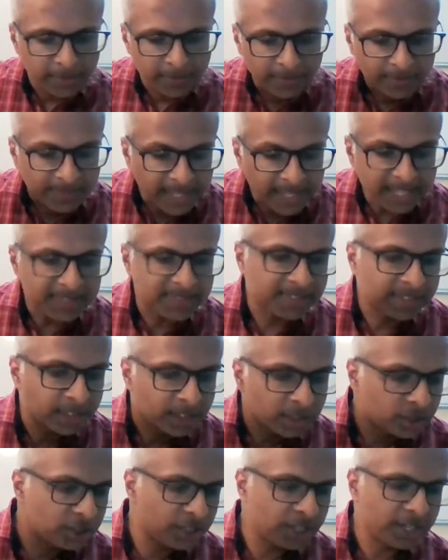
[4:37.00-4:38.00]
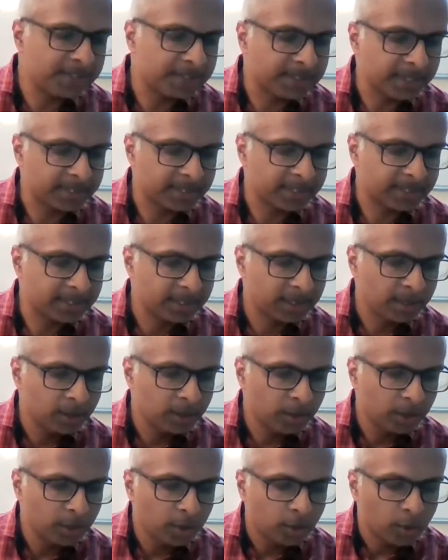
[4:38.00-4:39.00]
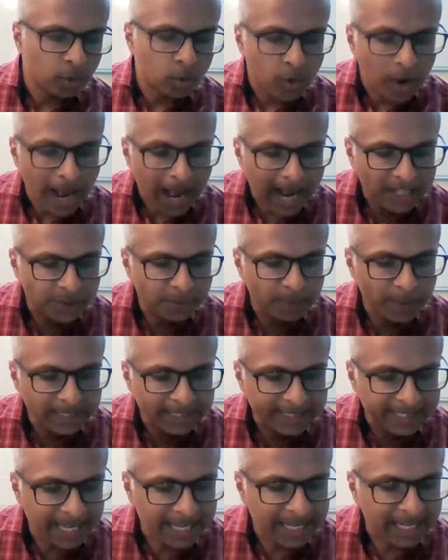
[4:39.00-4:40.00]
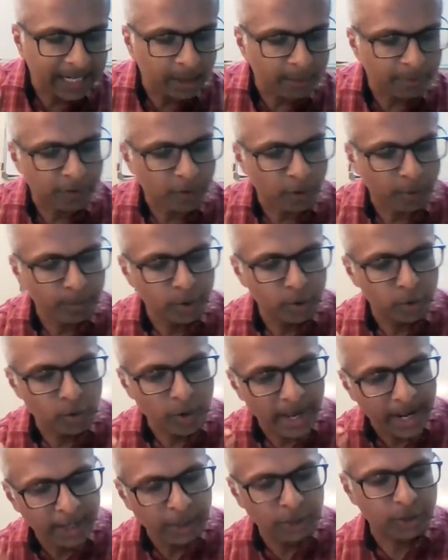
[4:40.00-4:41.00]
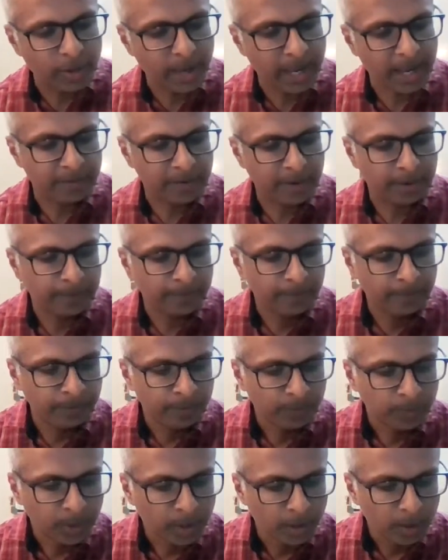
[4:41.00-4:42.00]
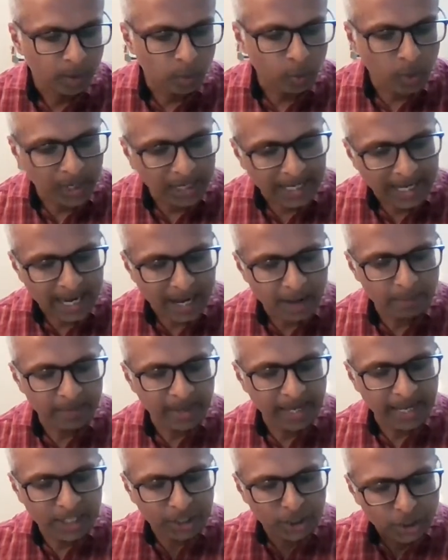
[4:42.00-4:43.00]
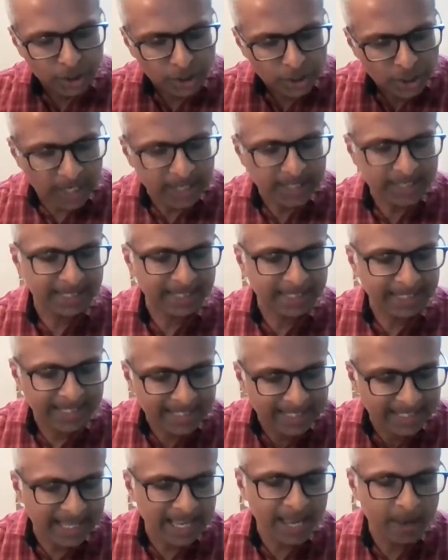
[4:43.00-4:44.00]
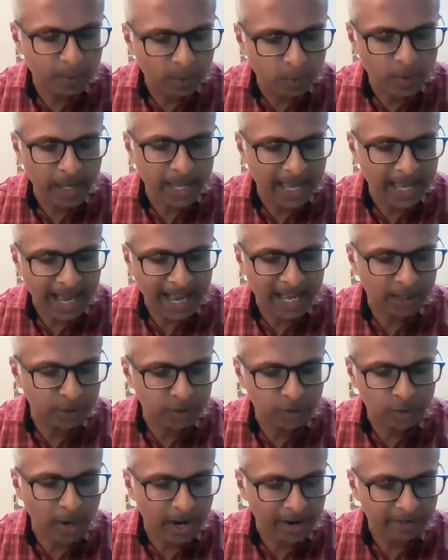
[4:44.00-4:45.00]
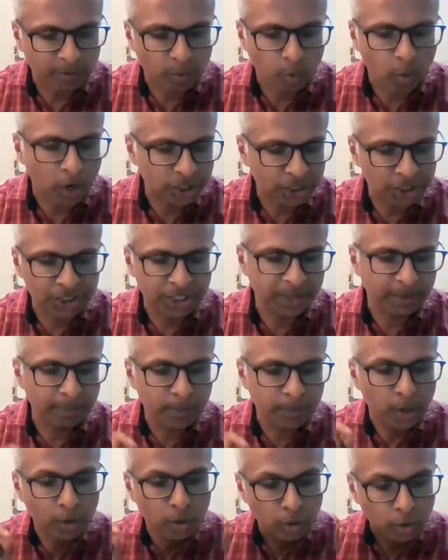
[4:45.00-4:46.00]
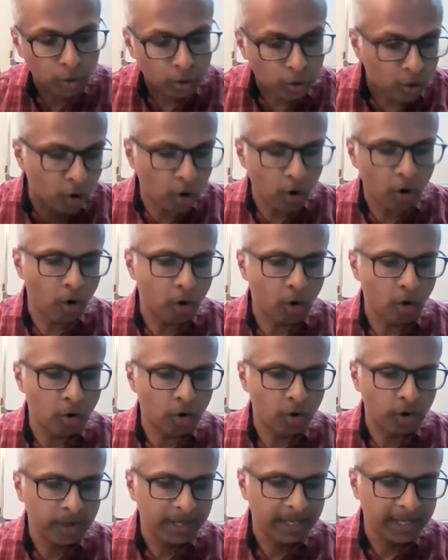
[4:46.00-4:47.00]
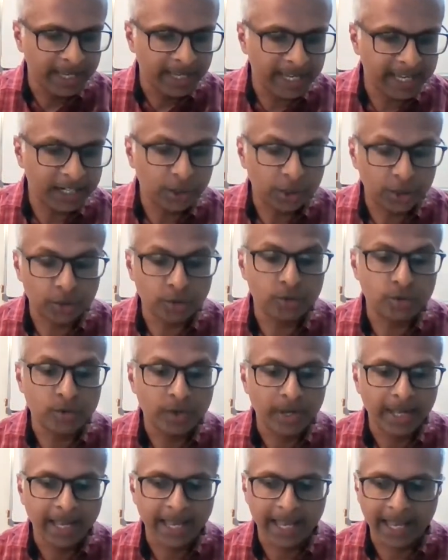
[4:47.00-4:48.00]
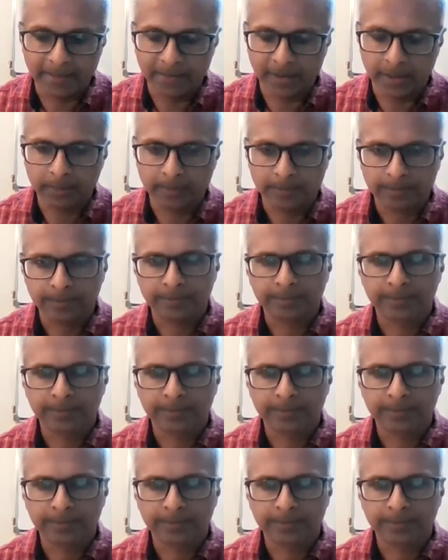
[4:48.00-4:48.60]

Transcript: This Jesus, who has been taken up from you into heaven, will come in just the same way as you have watched him go into heaven.